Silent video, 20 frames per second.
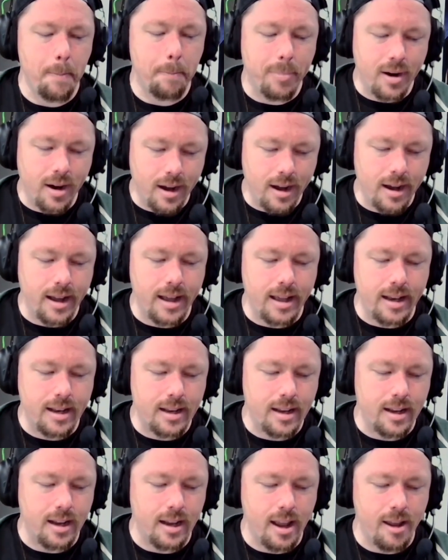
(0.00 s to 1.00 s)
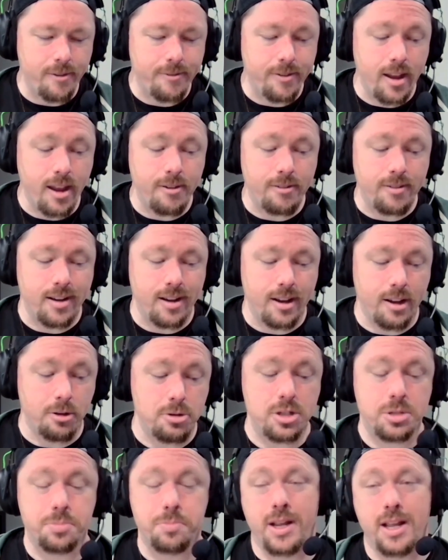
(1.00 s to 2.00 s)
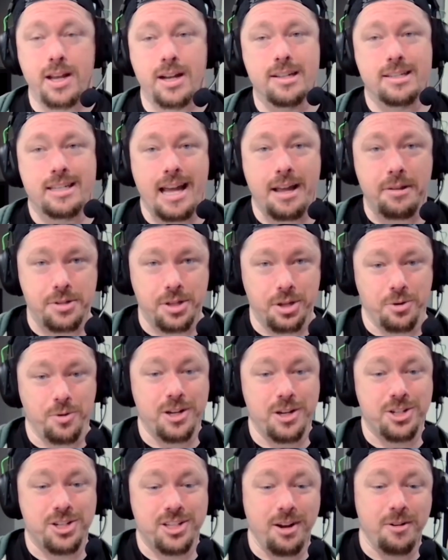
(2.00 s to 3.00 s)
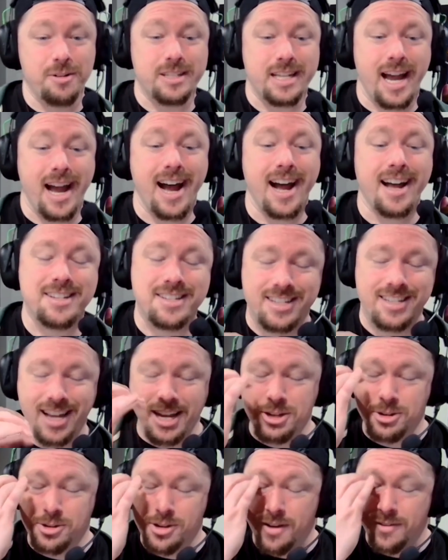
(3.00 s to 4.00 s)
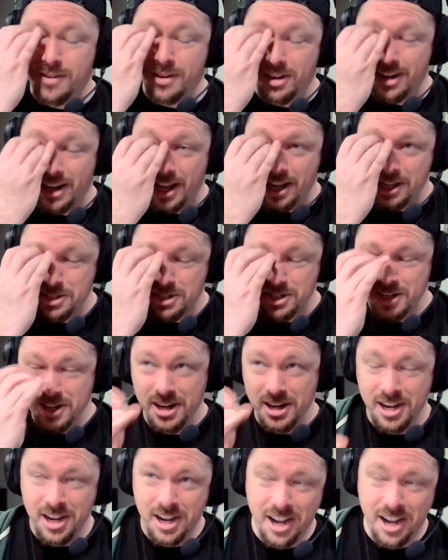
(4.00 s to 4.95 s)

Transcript: but if just because that's the question that was asked, I do have a good answer.